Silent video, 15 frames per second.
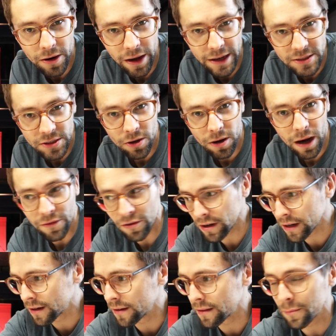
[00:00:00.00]
Okay, so I've
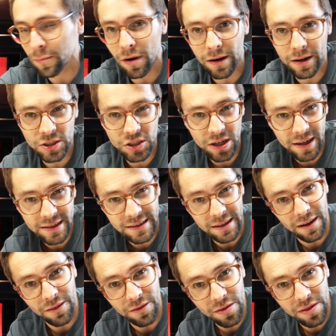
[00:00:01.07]
already done the product shots
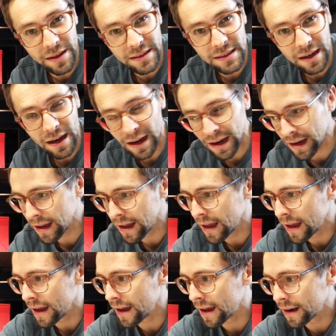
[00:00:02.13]
of this guy,
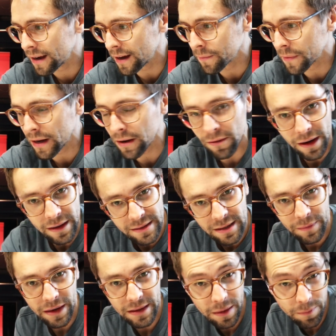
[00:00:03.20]
and I'm getting ready
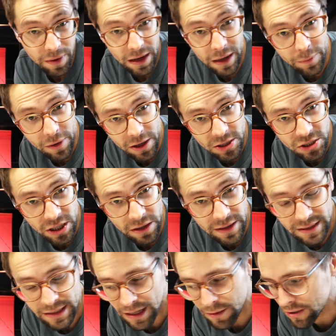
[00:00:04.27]
to make the peanut butter and
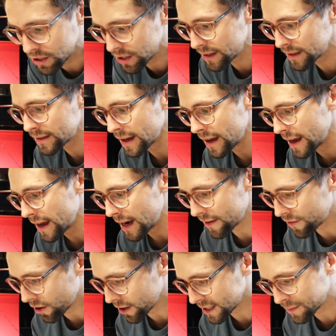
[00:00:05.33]
jelly sandwiches, and
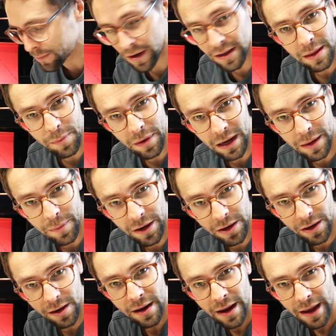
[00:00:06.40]
I've already spread the peanut
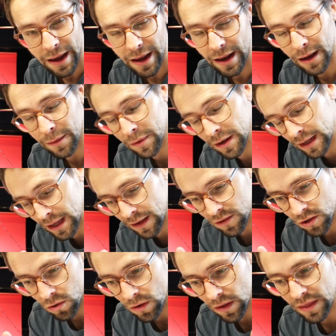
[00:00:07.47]
butter, and I'm gonna give
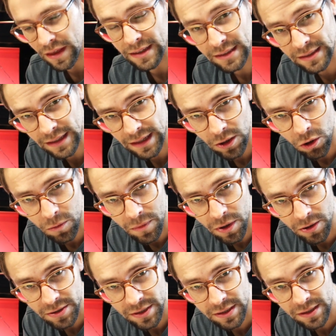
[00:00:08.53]
you the single
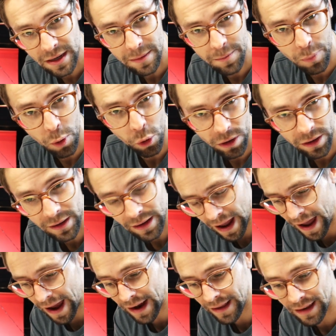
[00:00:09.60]
most important
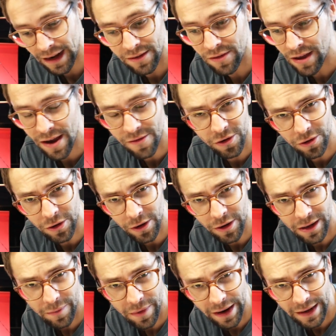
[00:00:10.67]
hack that I've ever
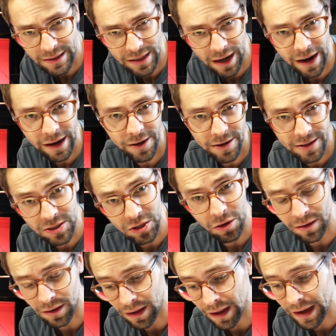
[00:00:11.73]
learned in my entire
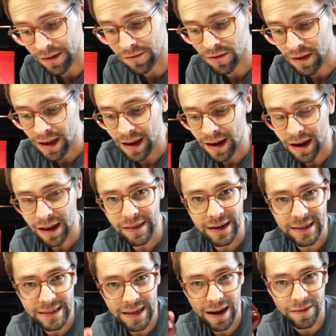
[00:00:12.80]
adult life, and
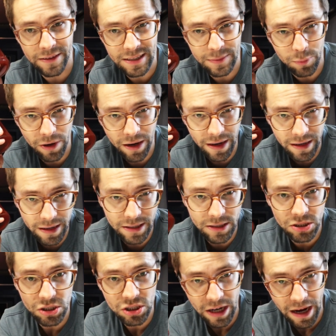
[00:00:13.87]
that is how to spread
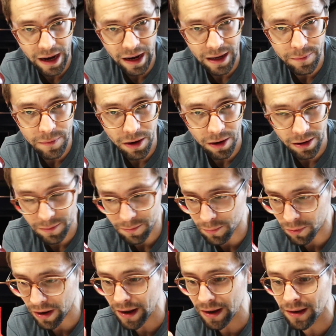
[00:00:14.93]
jam on
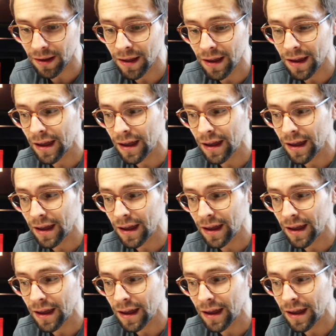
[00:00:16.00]
bread.